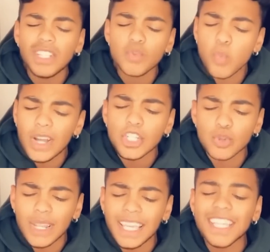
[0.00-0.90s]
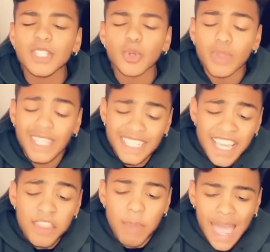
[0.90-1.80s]
what's 1 trillion to the
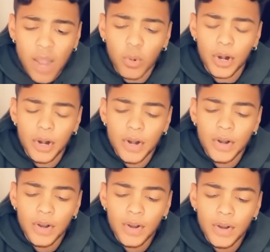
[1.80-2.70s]
10th power?